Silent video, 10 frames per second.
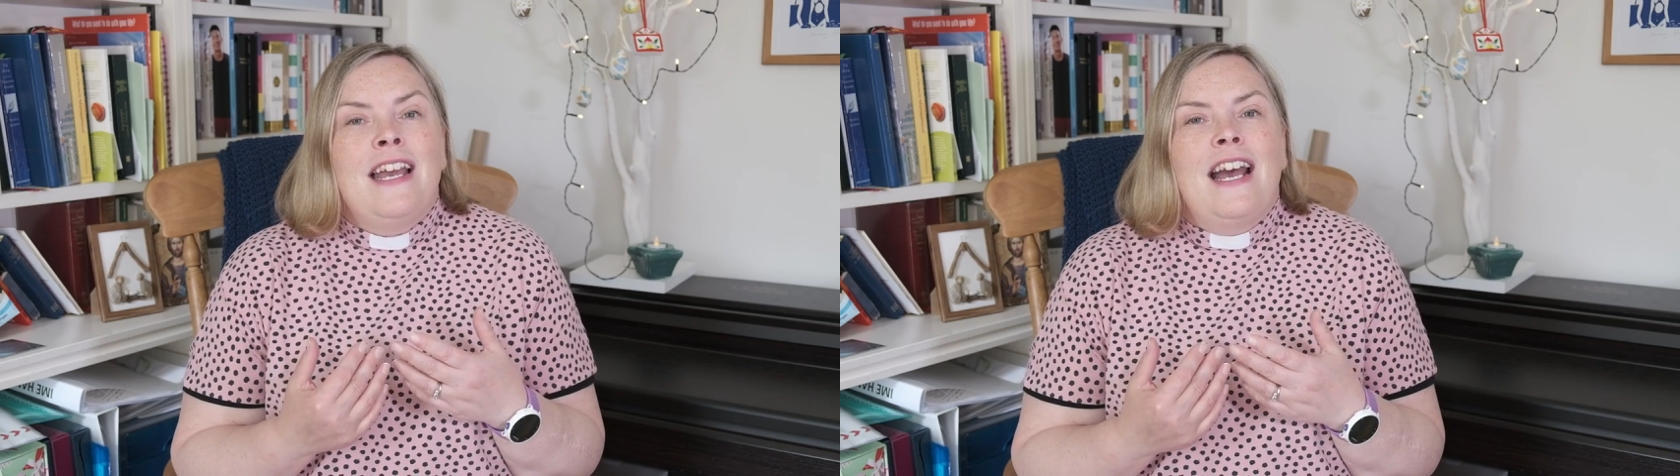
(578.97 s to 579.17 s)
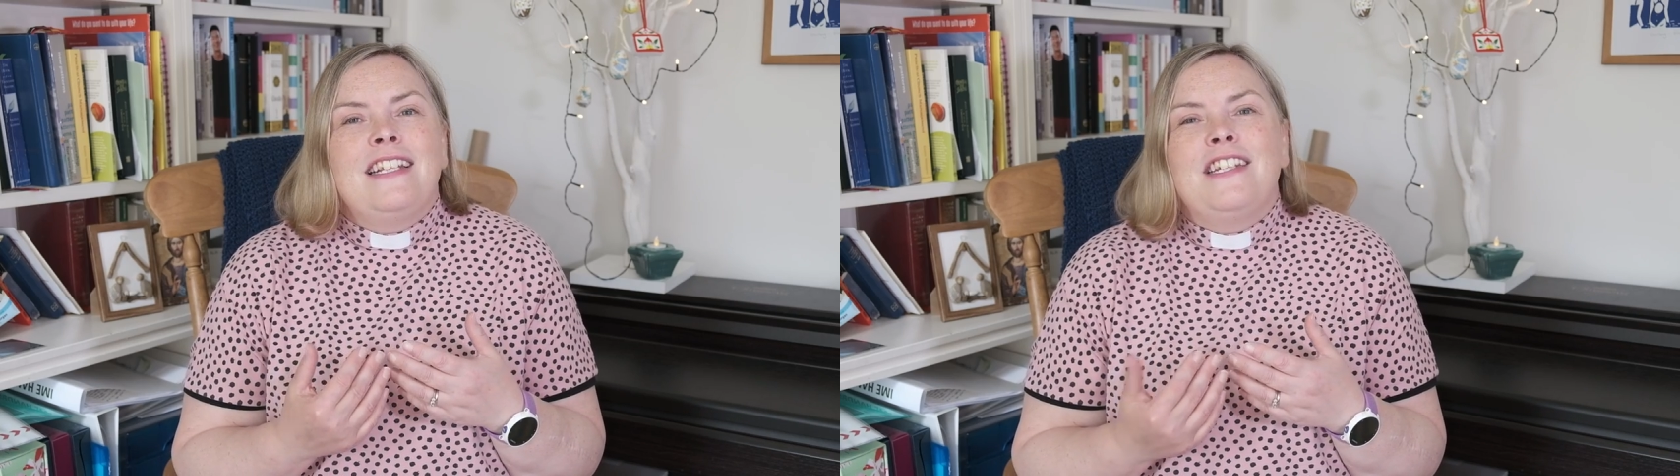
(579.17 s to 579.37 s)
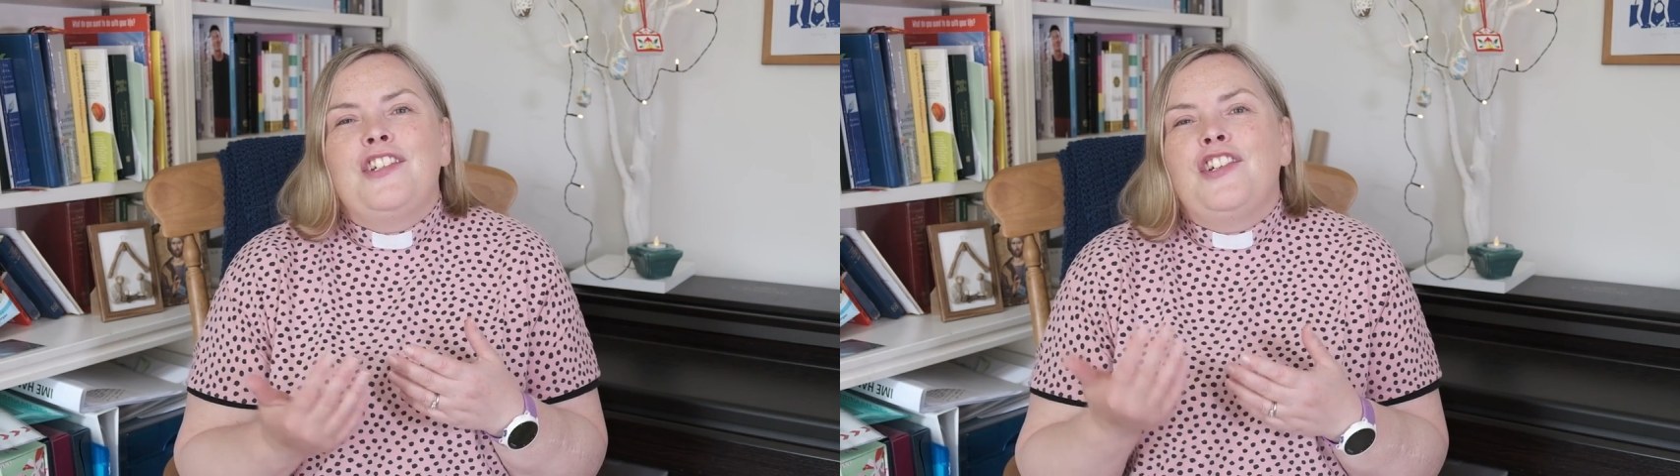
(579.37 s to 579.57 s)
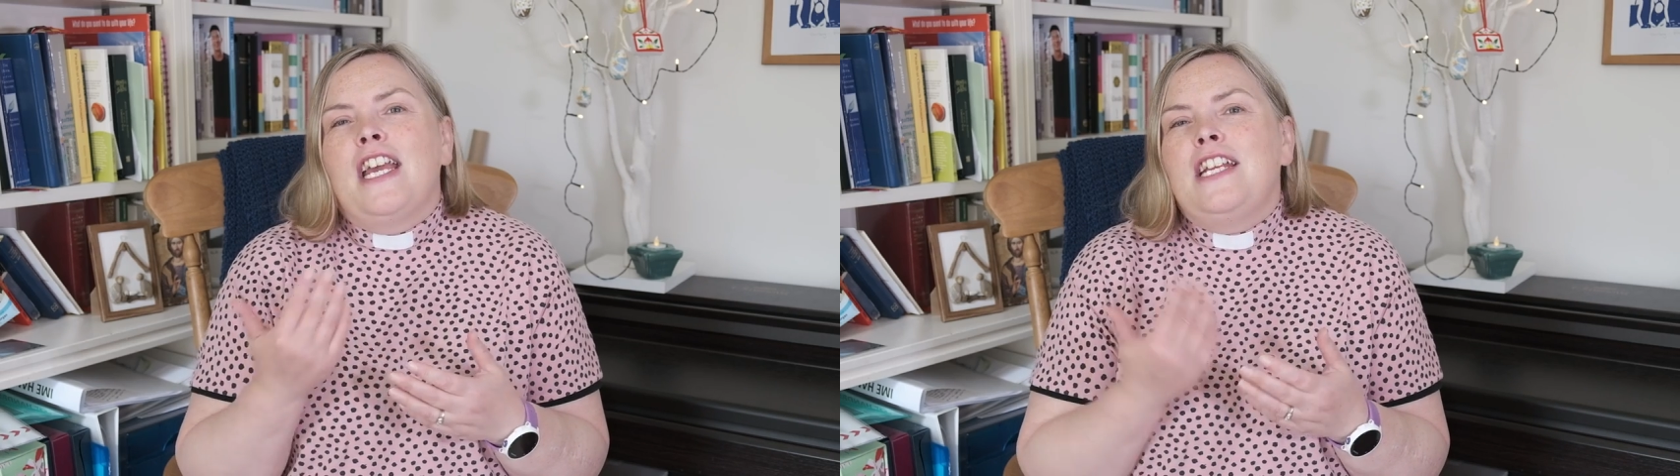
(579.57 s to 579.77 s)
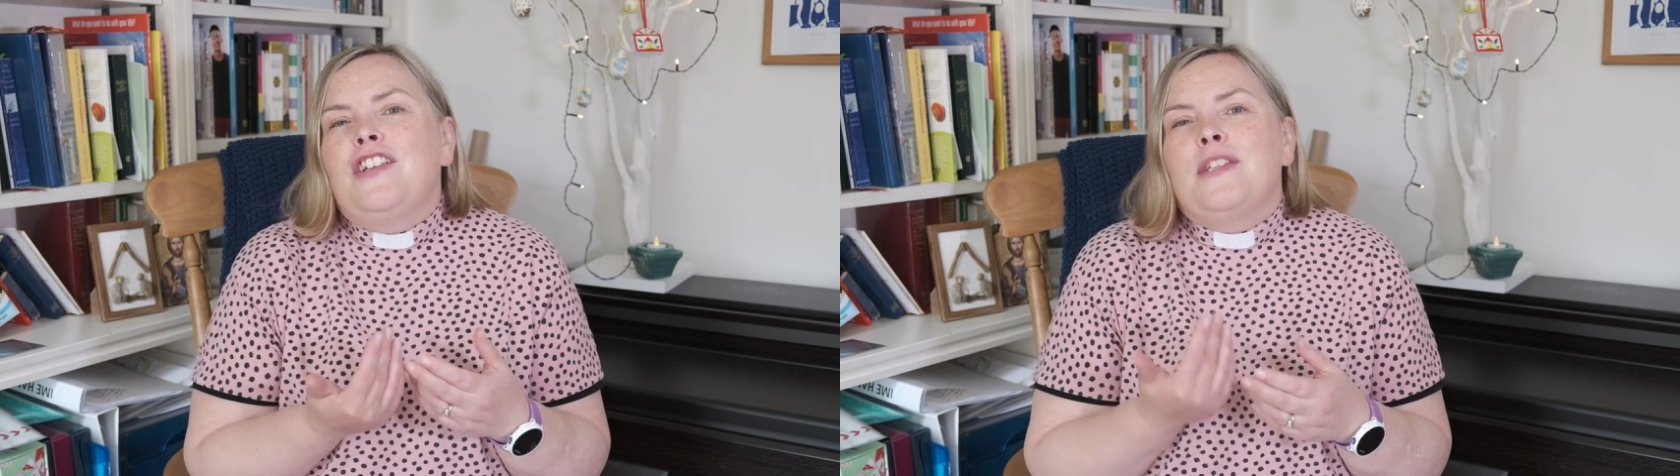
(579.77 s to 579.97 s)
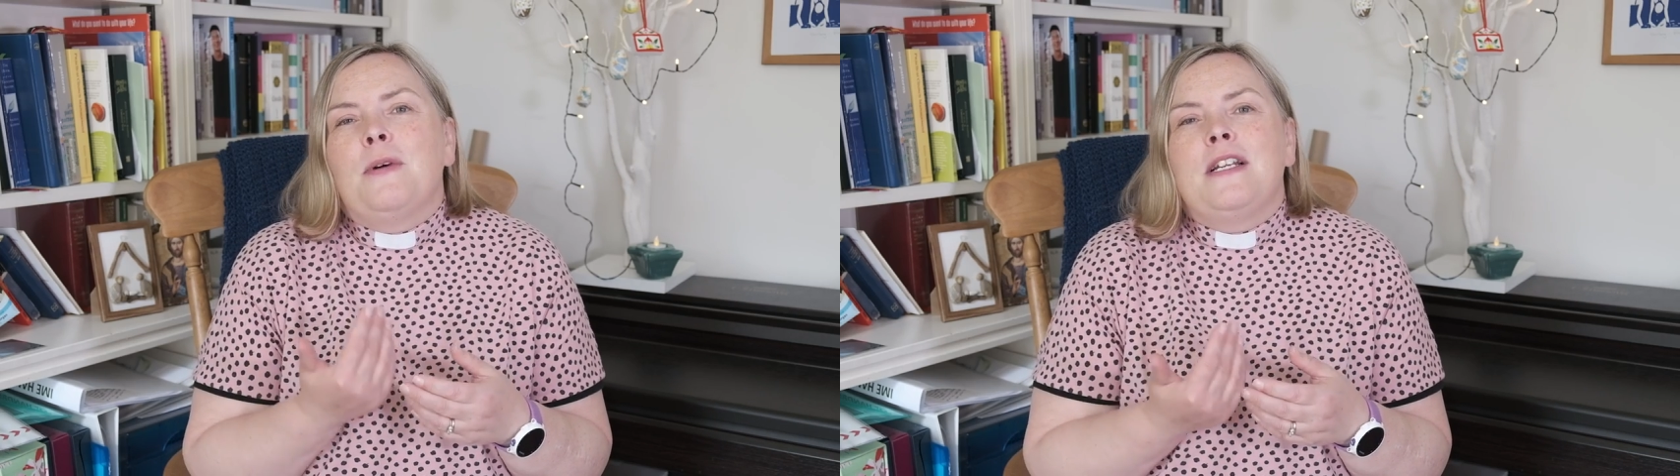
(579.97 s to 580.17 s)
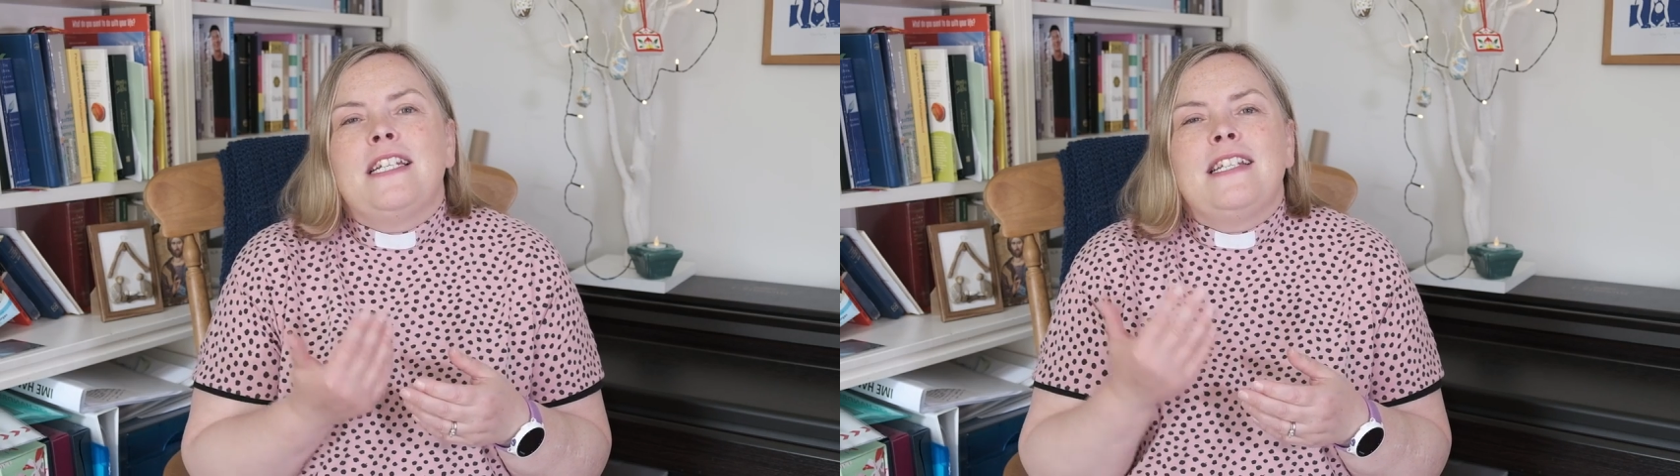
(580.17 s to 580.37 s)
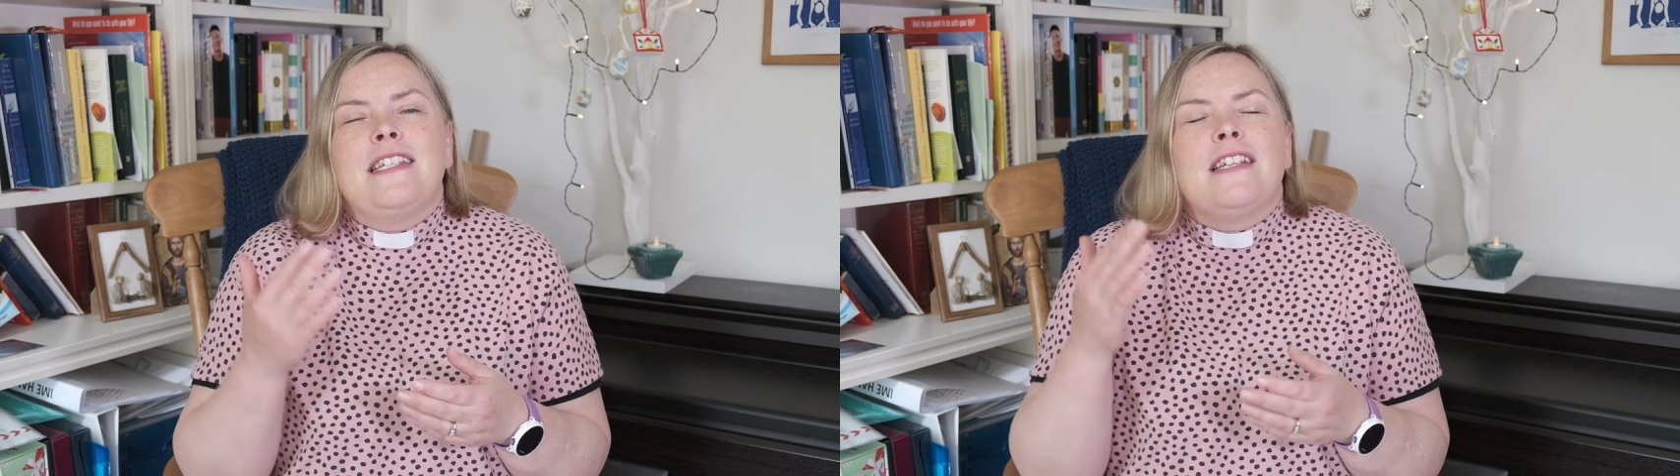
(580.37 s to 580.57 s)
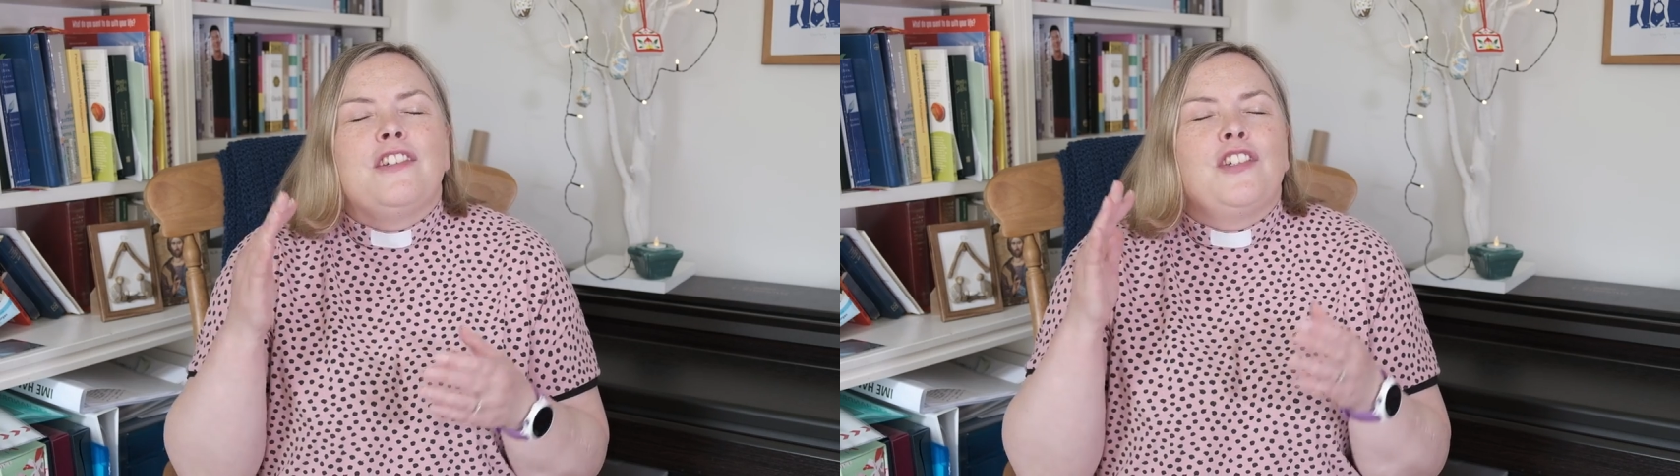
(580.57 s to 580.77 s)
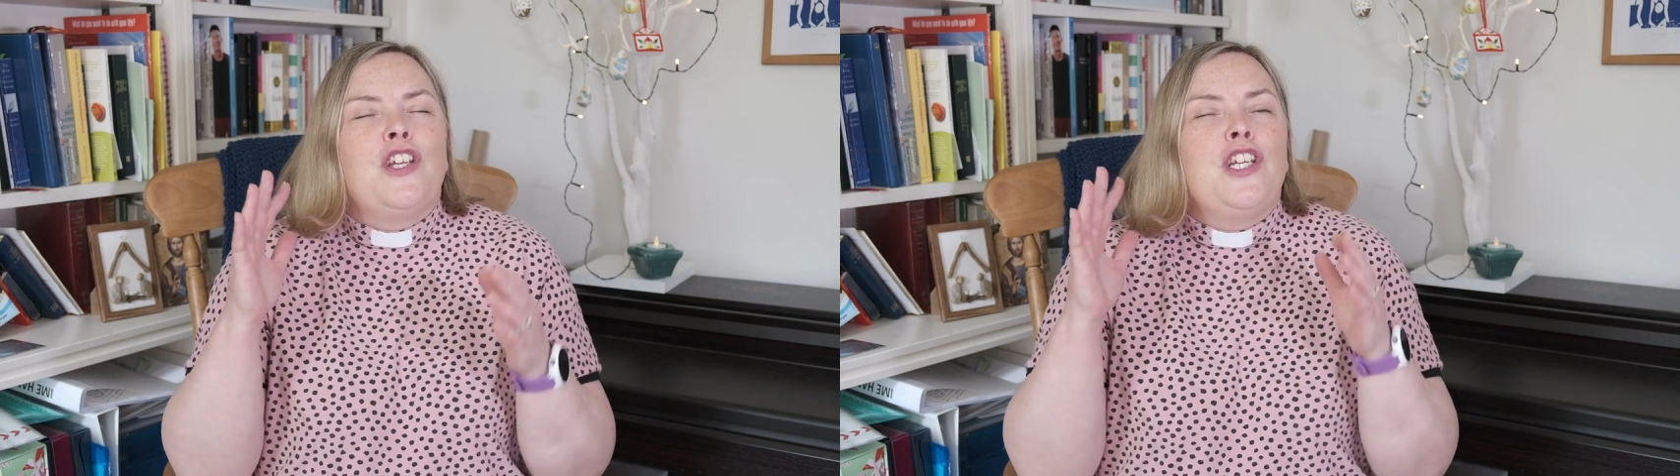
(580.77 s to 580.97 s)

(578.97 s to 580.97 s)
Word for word: and to change his mind in such a